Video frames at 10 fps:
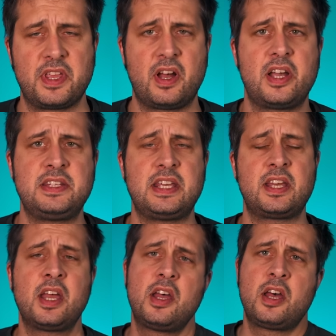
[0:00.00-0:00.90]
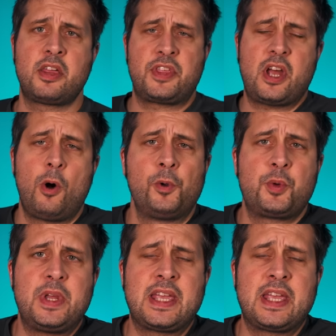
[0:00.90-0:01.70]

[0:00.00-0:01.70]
The idea that the older we